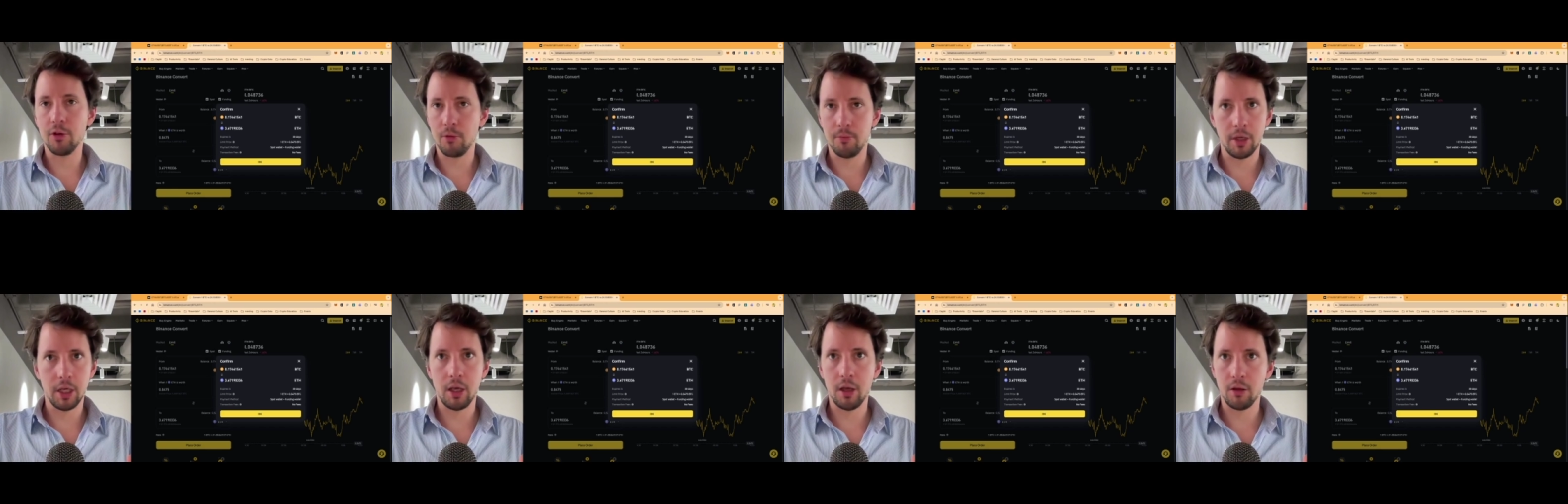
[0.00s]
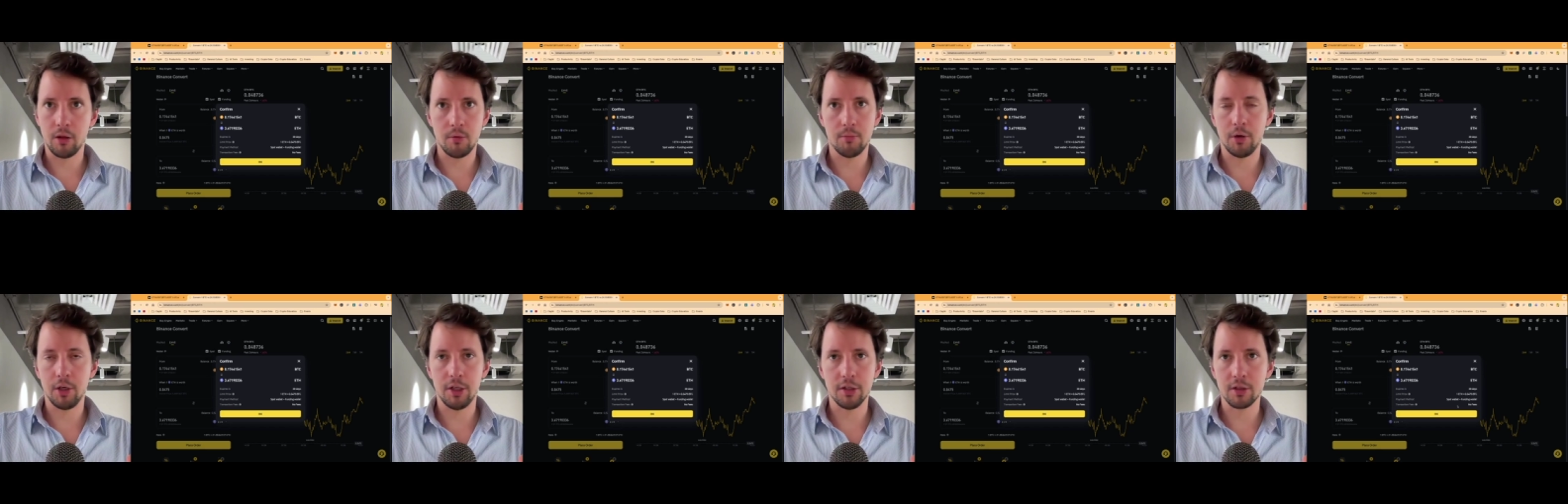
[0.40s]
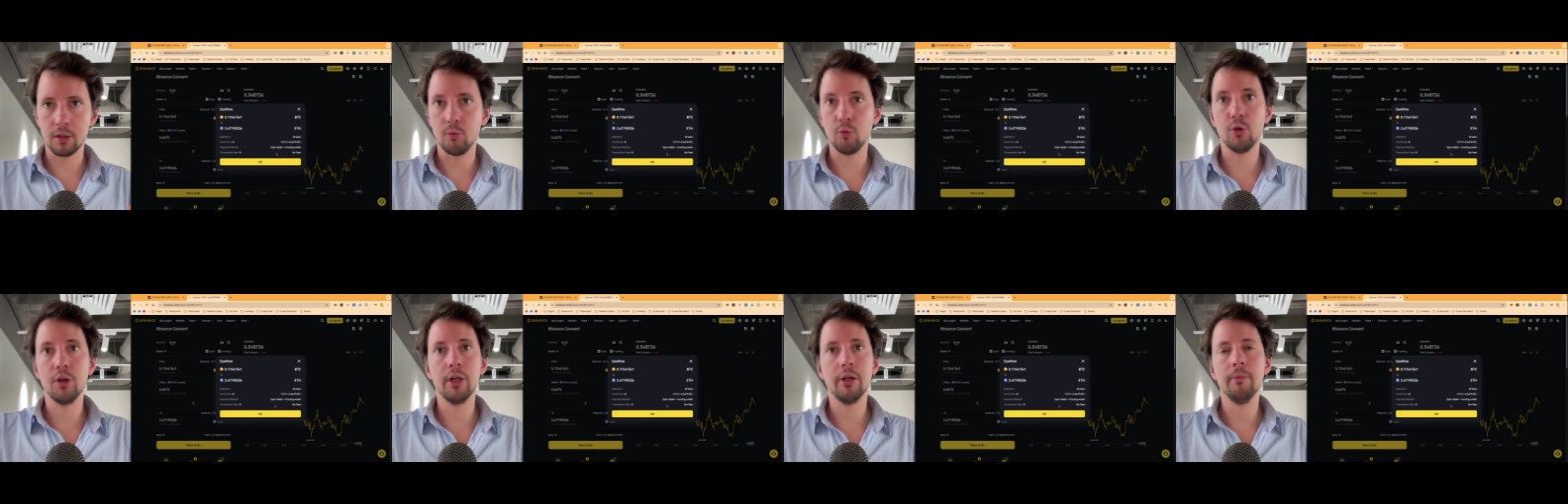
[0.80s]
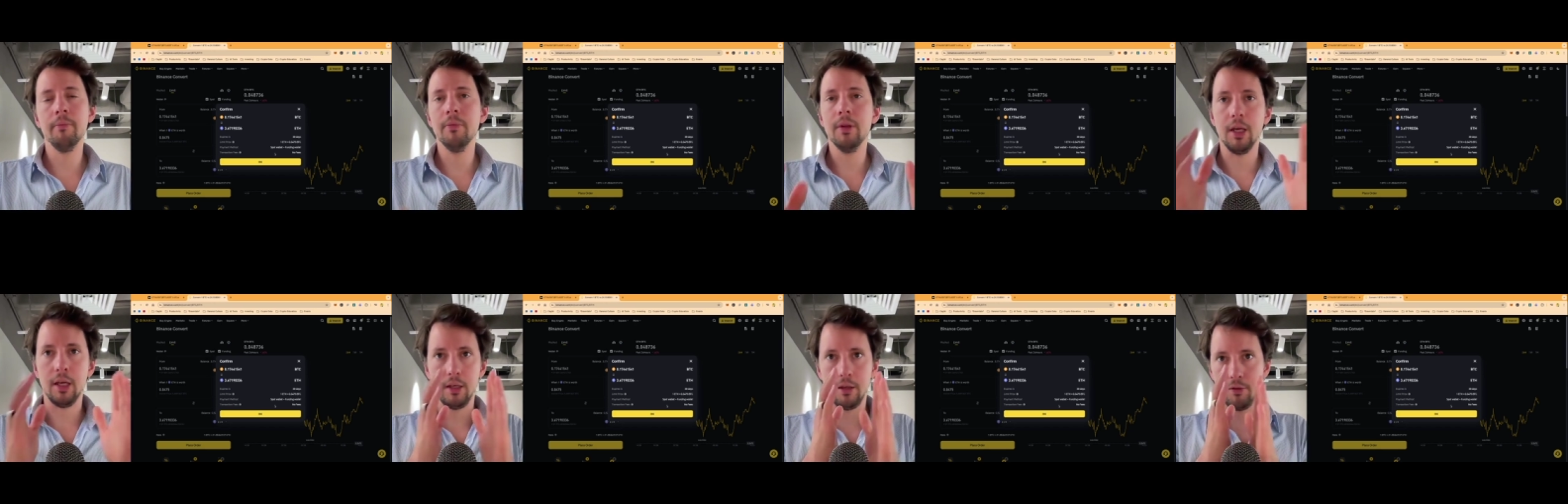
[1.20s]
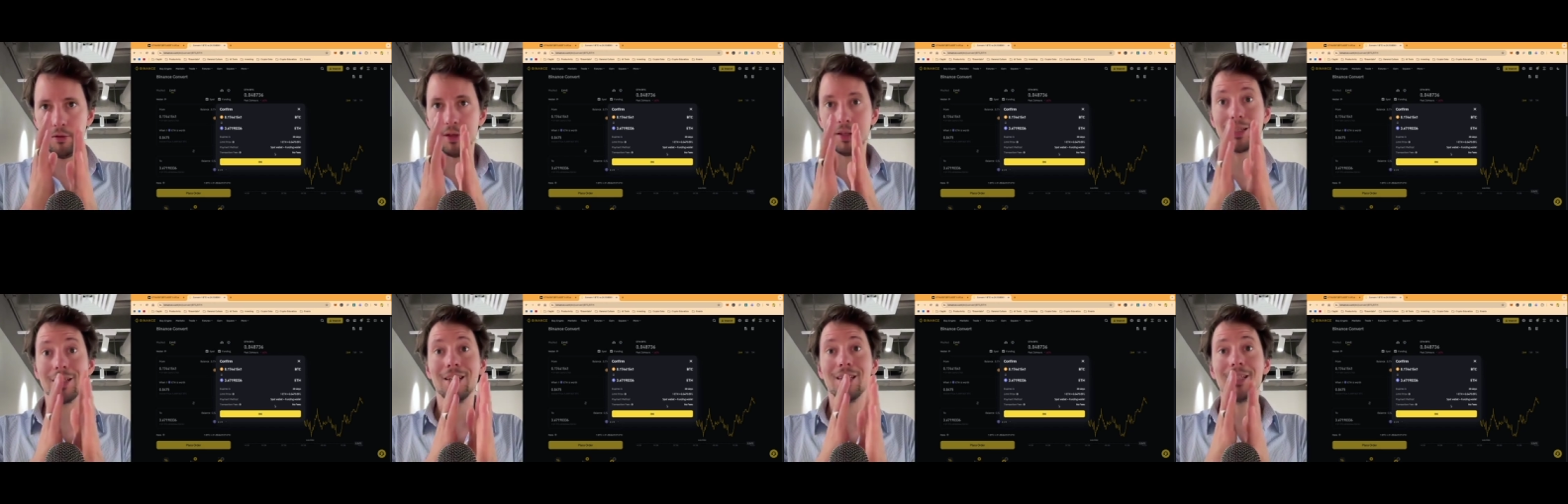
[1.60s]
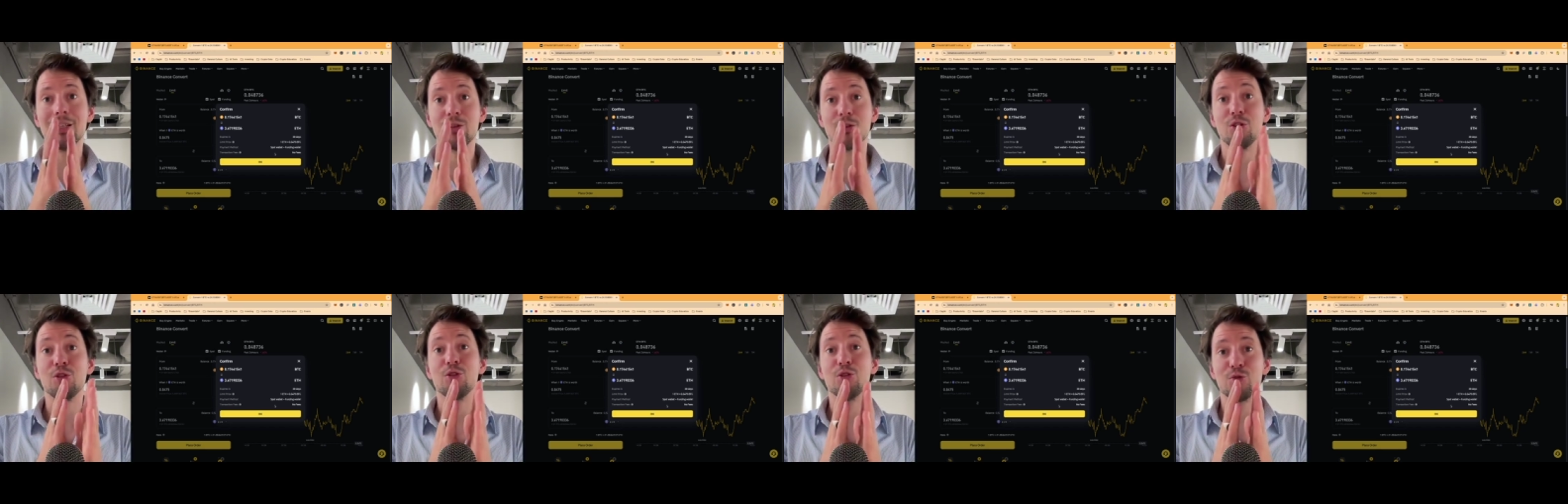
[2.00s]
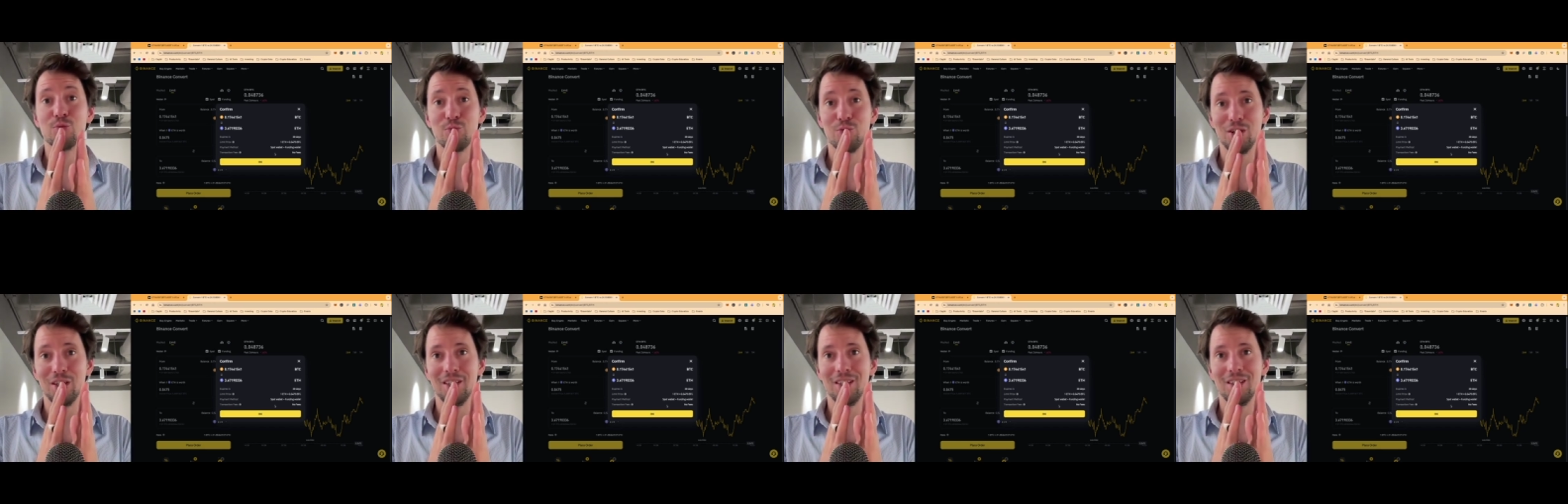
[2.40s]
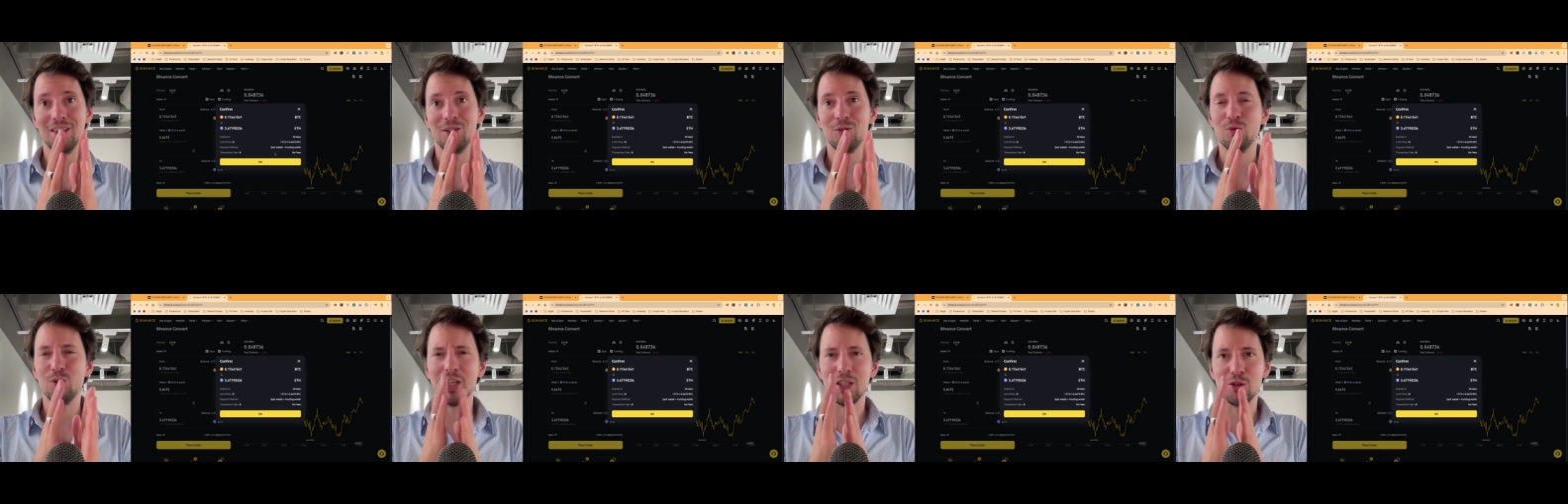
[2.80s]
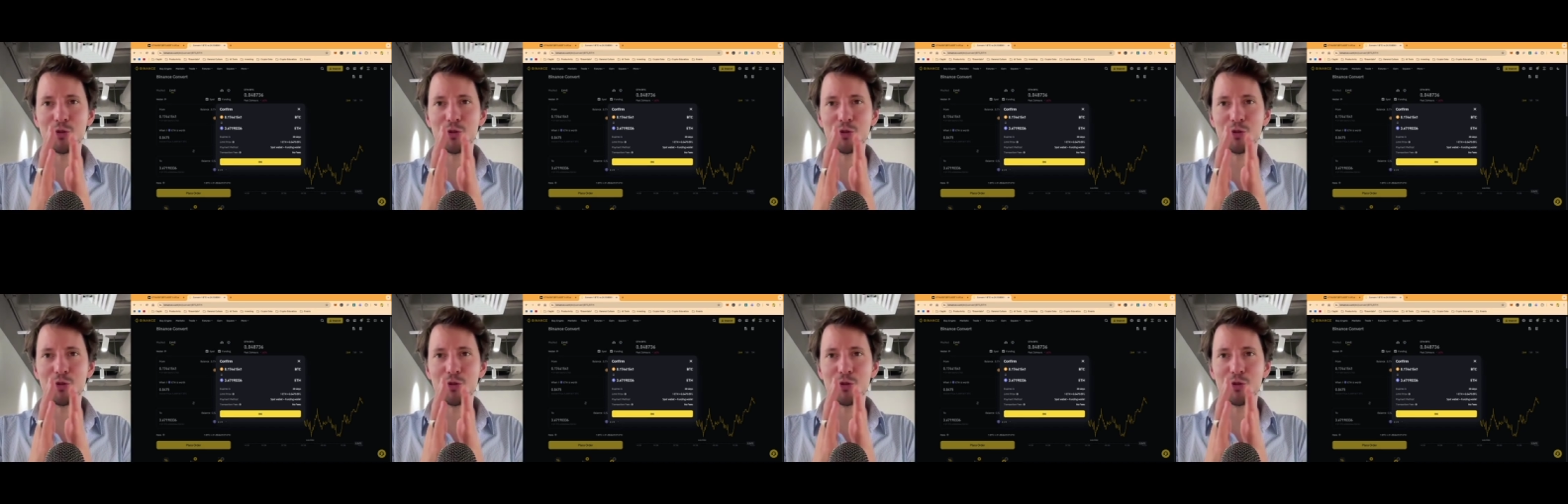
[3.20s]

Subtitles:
making their money somewhere. And in this case, it's on the spread, right?